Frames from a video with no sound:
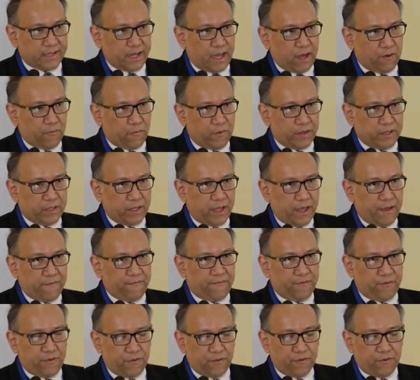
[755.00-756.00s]
start with a
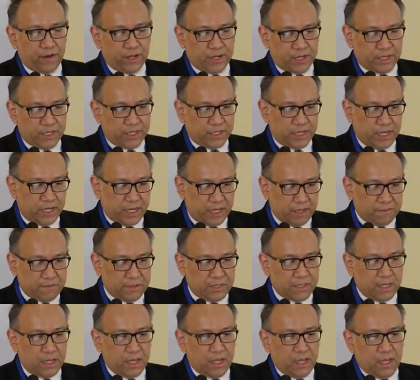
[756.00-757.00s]
few
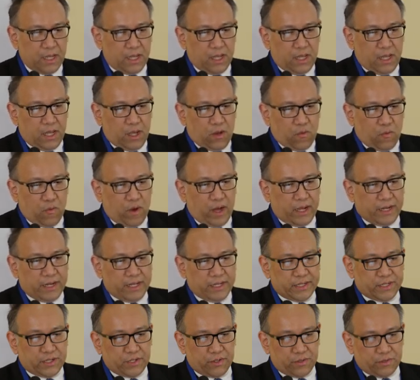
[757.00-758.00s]
initiatives. One
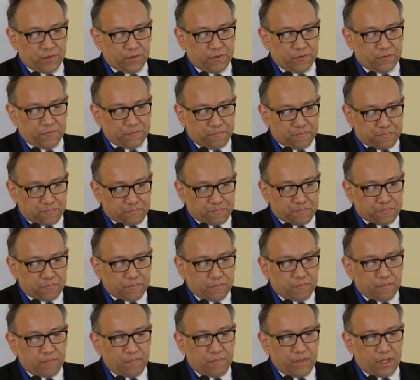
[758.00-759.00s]
is to
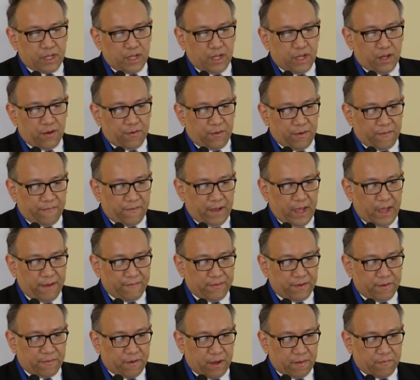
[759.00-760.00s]

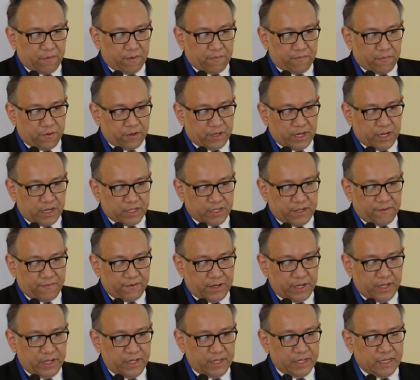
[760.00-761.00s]
revive the rubber
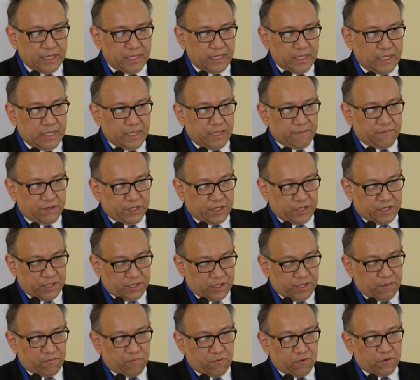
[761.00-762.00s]
productivity,
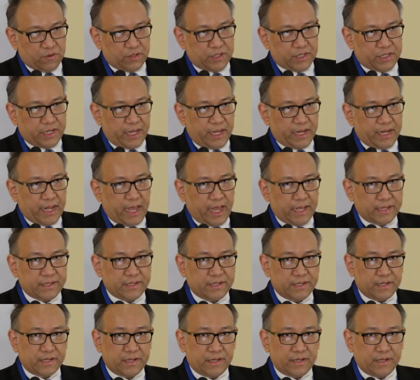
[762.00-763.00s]
because the Mon State
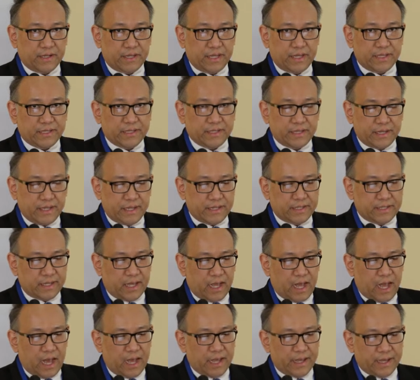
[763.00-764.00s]
has it's the
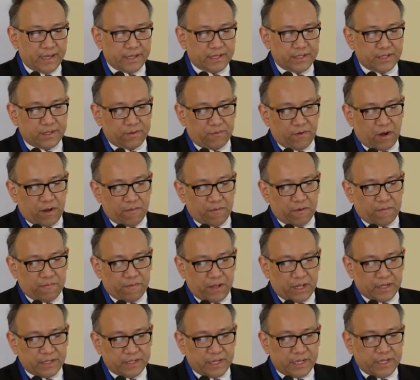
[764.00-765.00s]
highest rubber
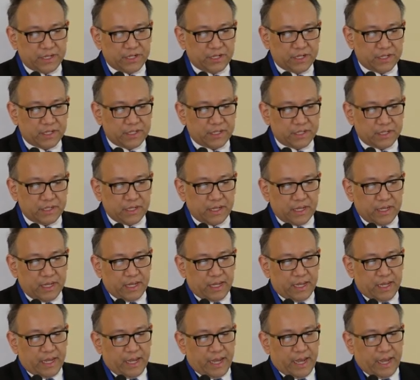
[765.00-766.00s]
plantations.
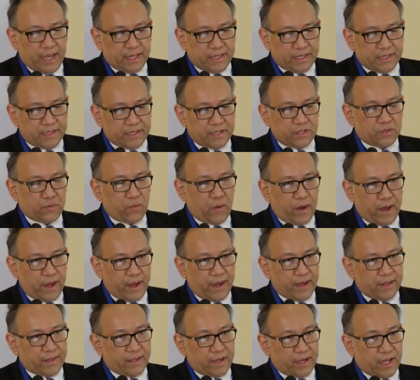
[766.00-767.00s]
And this is
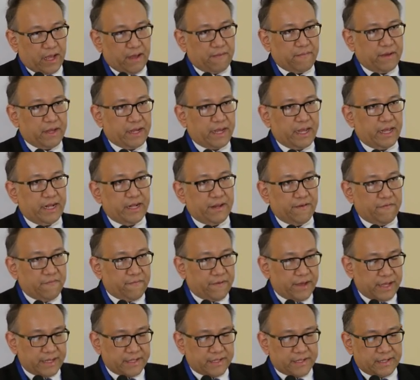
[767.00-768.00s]
where the government can
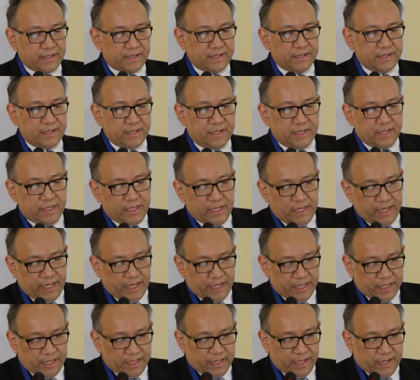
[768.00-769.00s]
invest
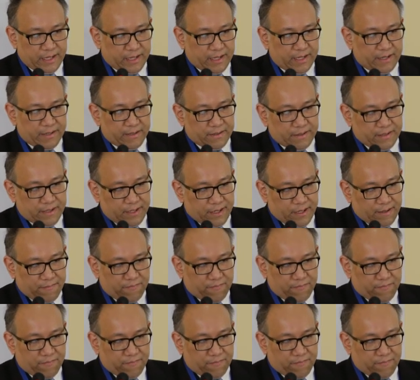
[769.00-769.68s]
in the